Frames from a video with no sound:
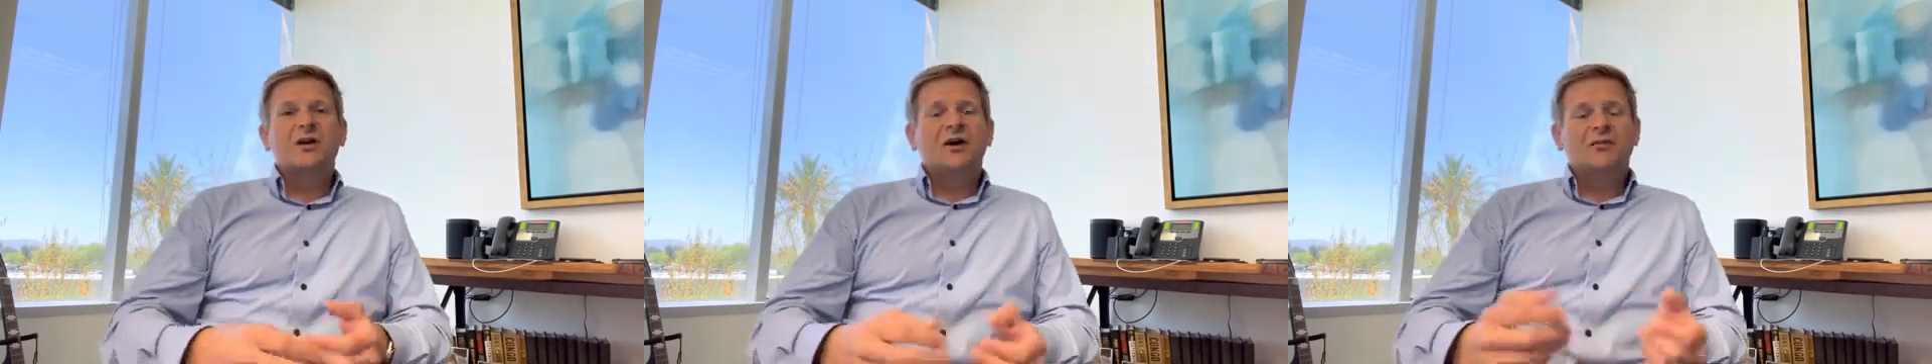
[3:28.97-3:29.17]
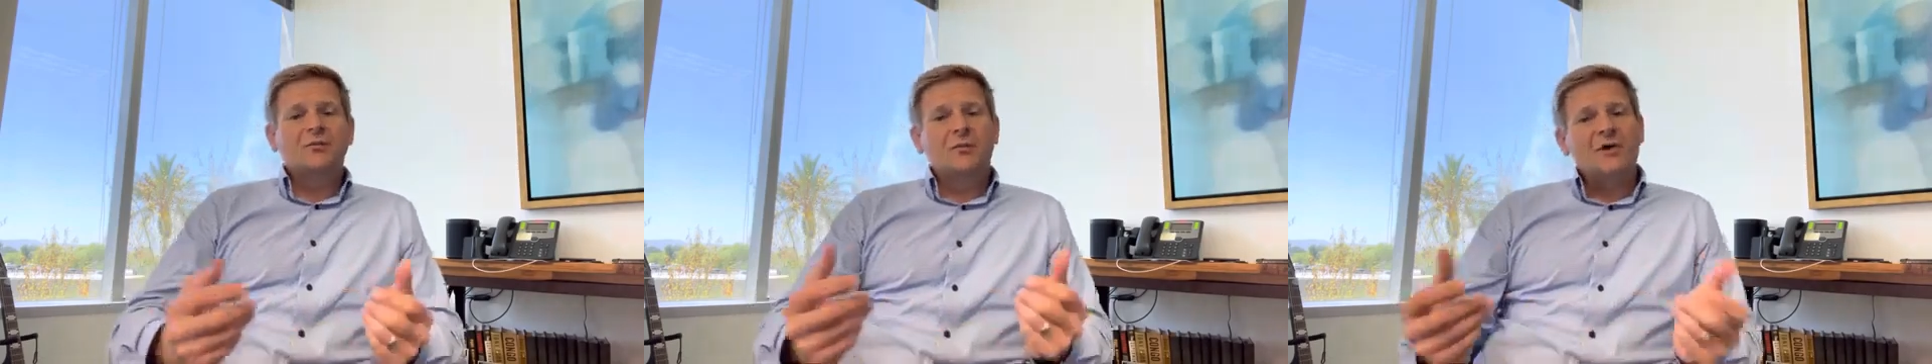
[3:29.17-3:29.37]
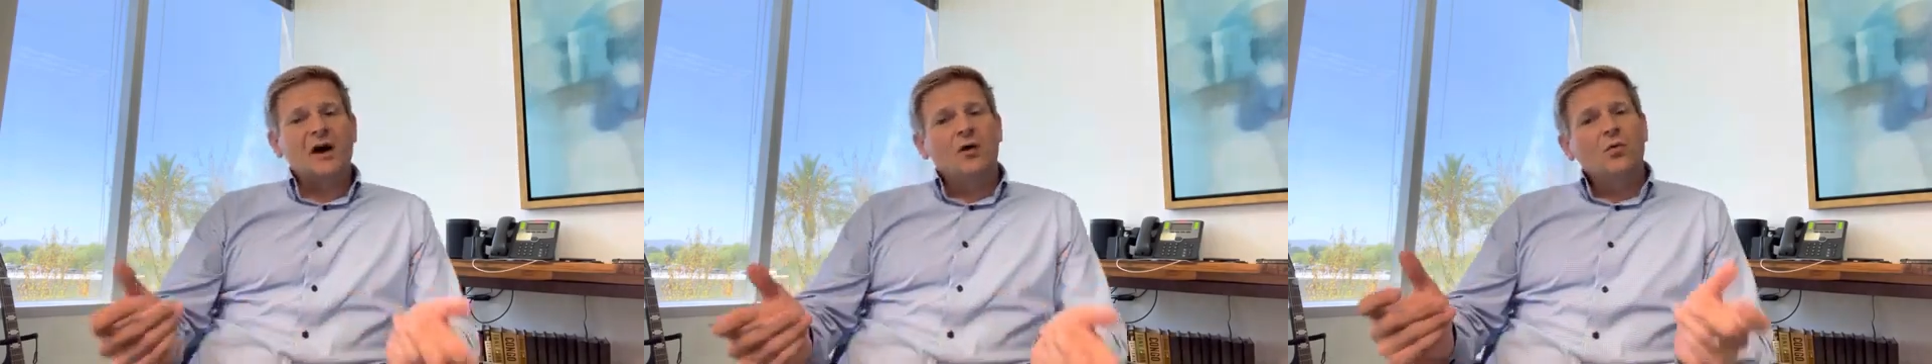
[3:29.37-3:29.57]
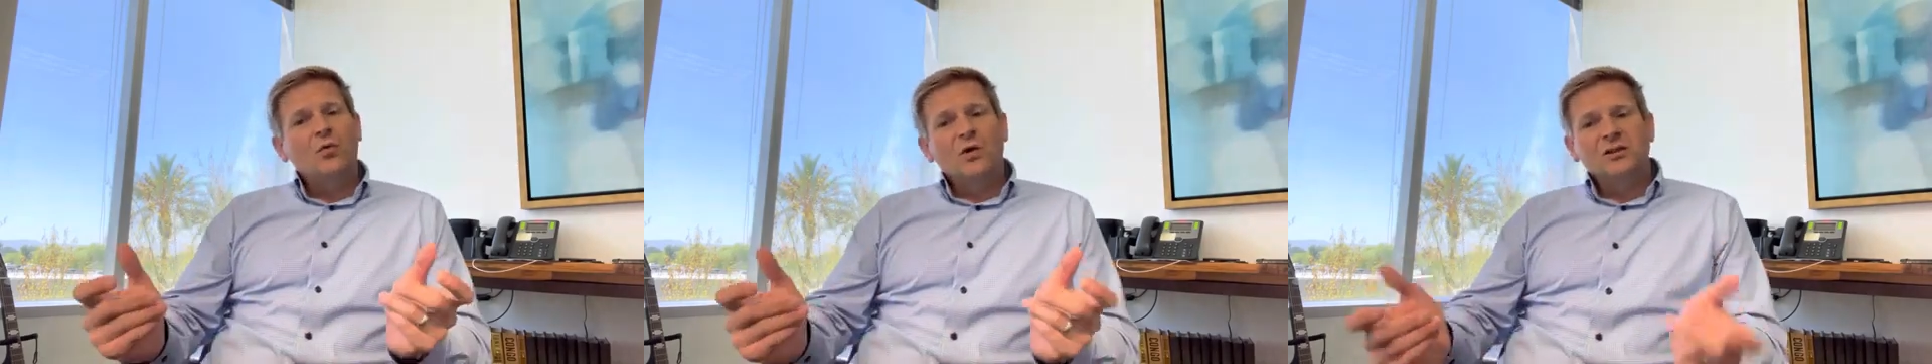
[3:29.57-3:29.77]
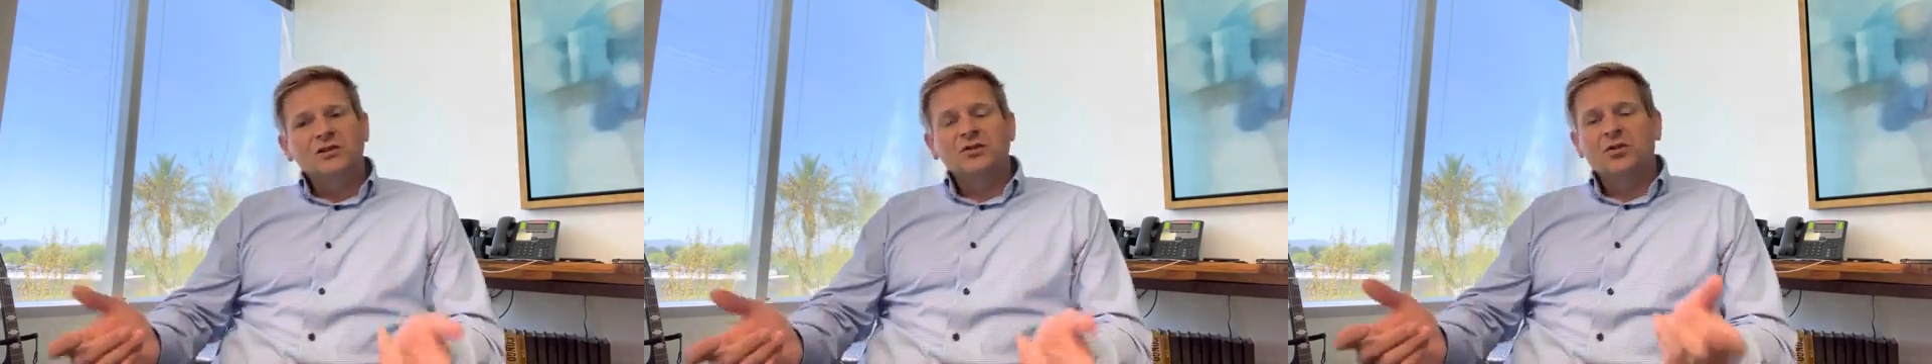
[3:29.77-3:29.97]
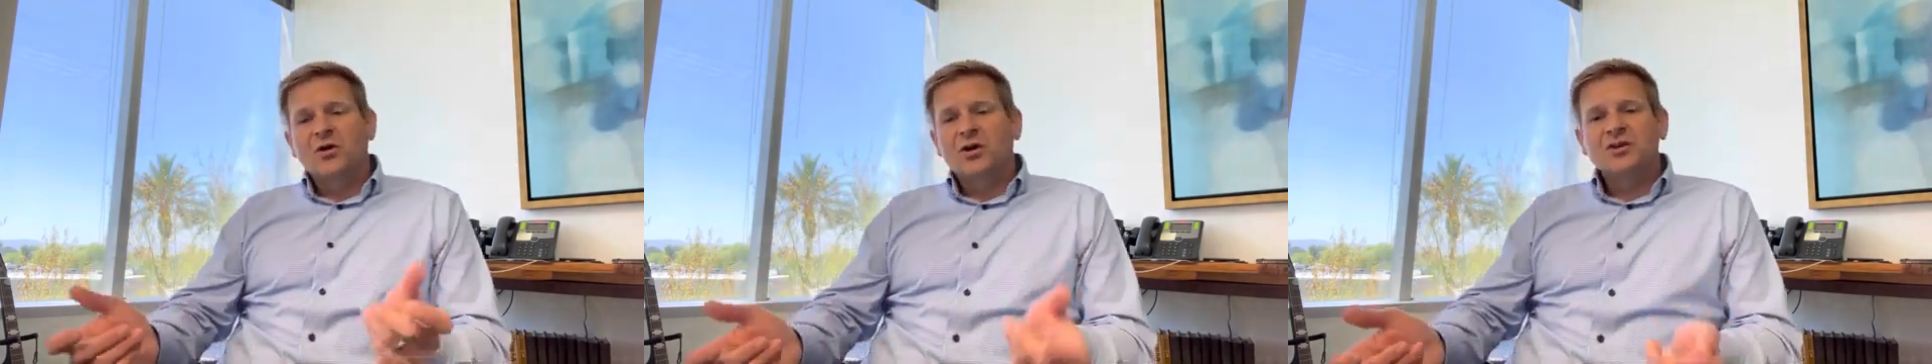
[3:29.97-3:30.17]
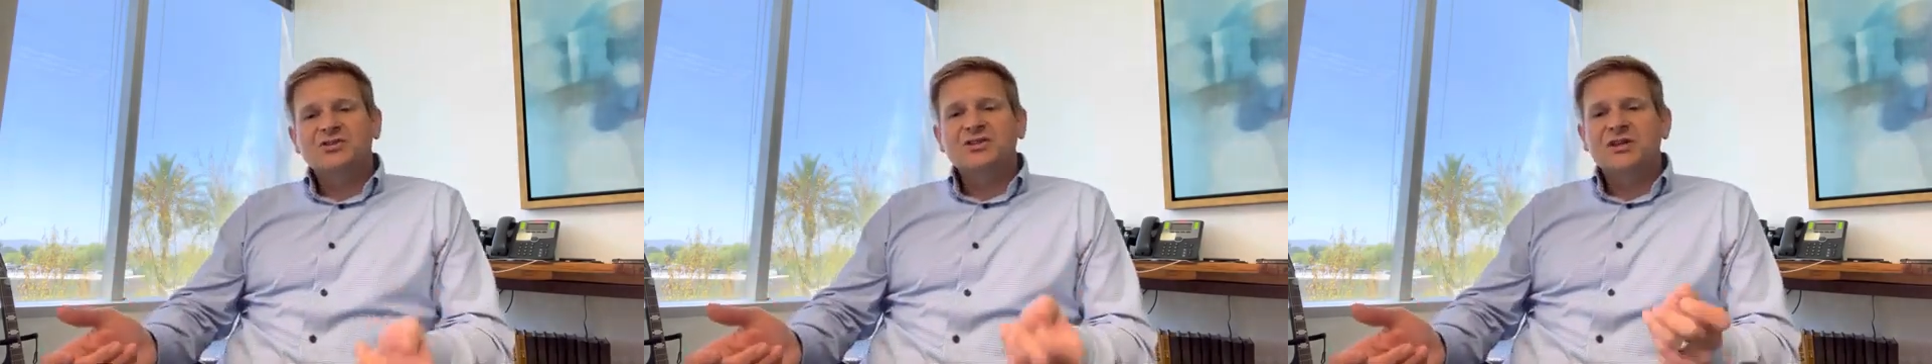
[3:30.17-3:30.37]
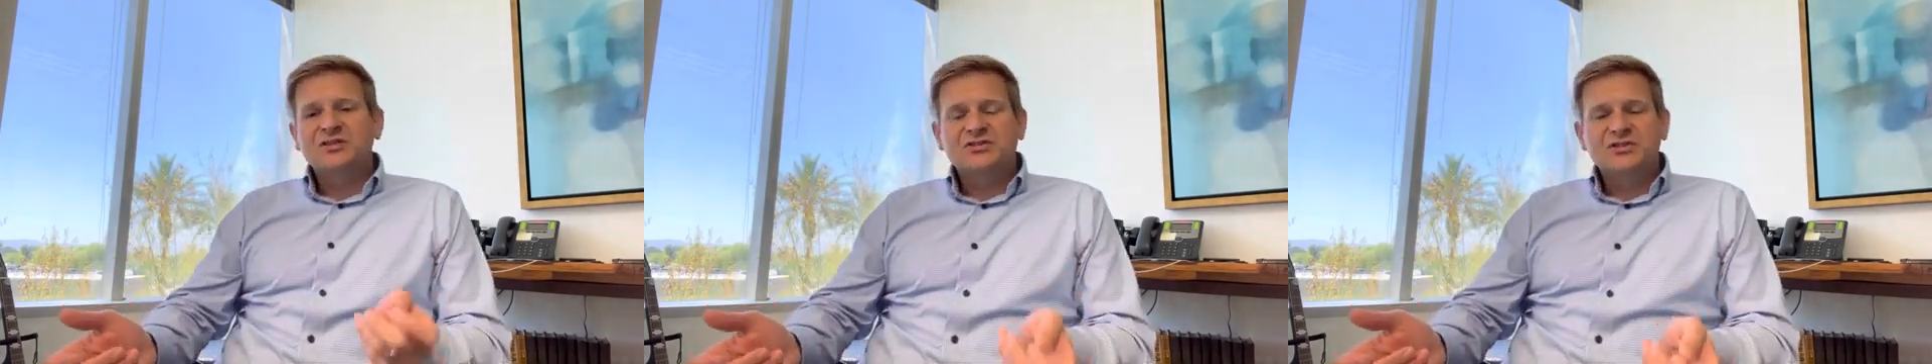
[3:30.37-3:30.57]
about what
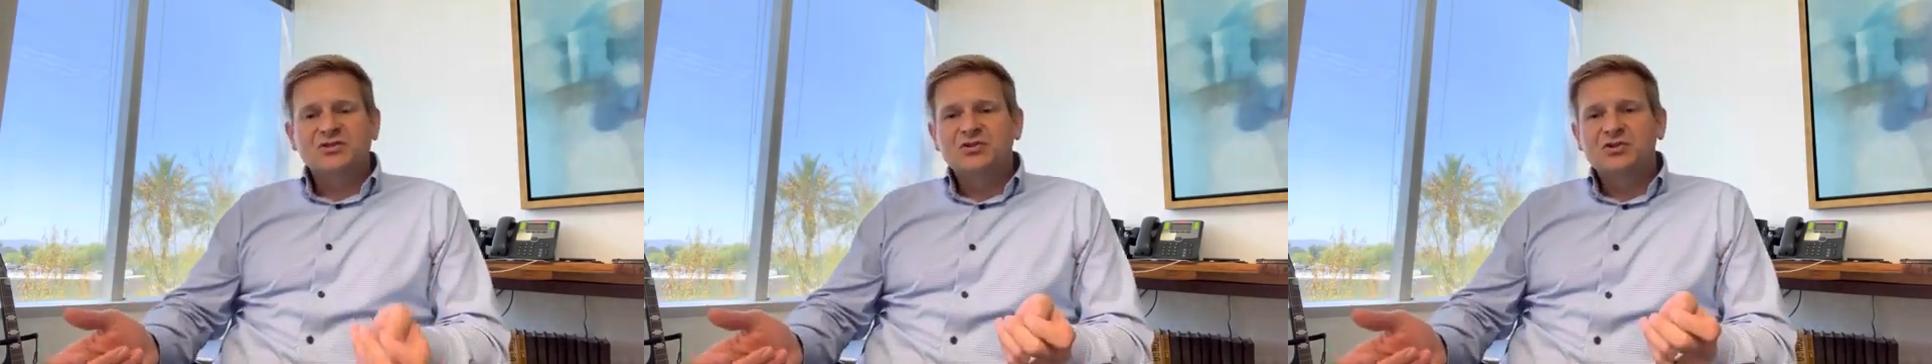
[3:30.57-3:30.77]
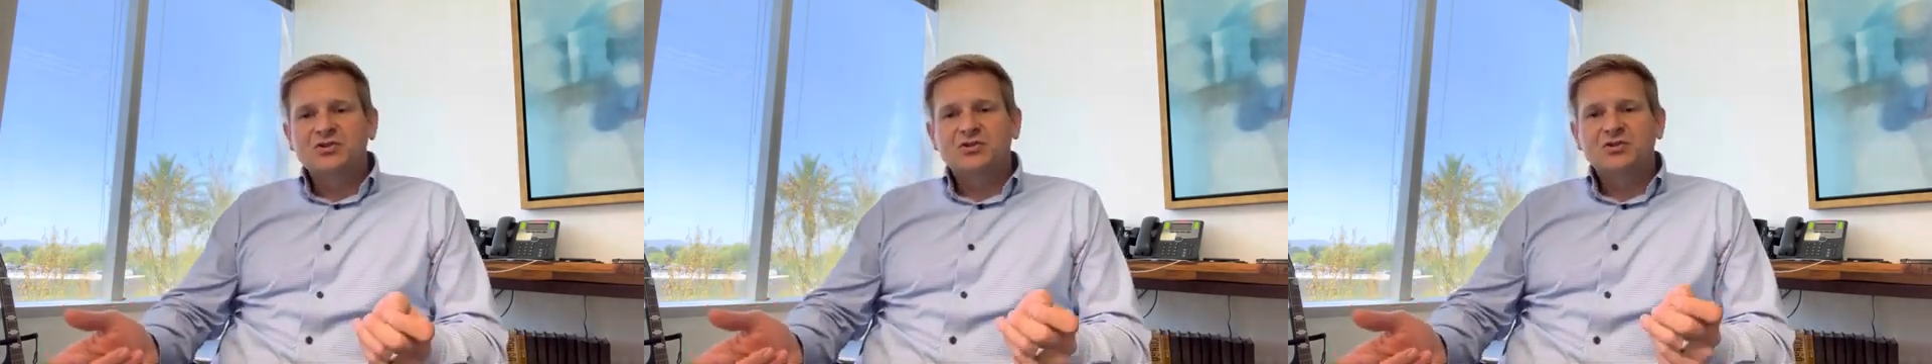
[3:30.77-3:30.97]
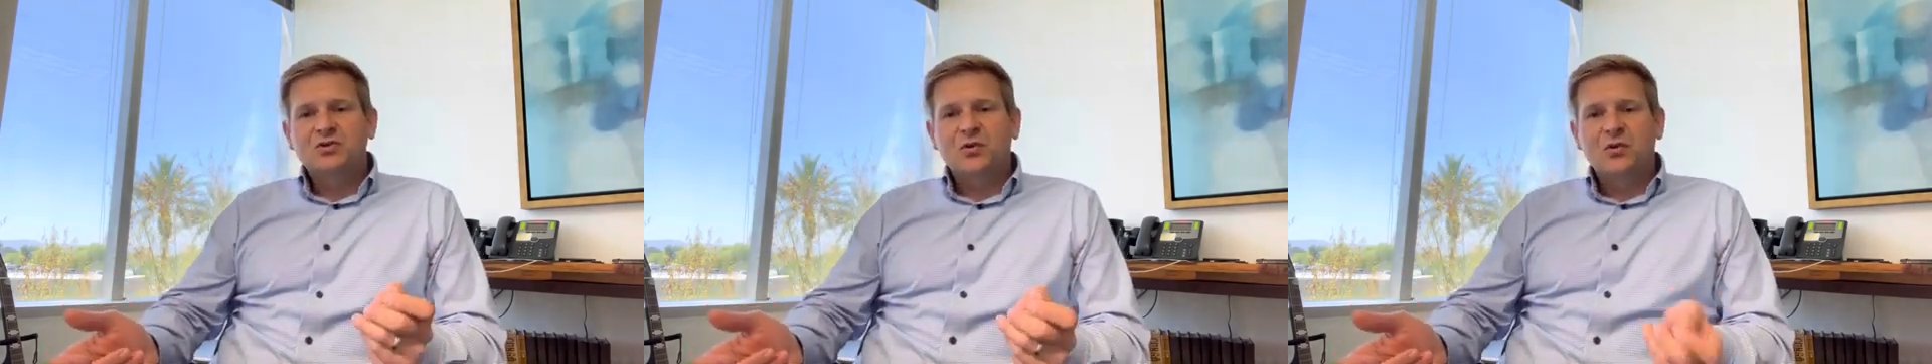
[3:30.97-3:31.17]
large institutional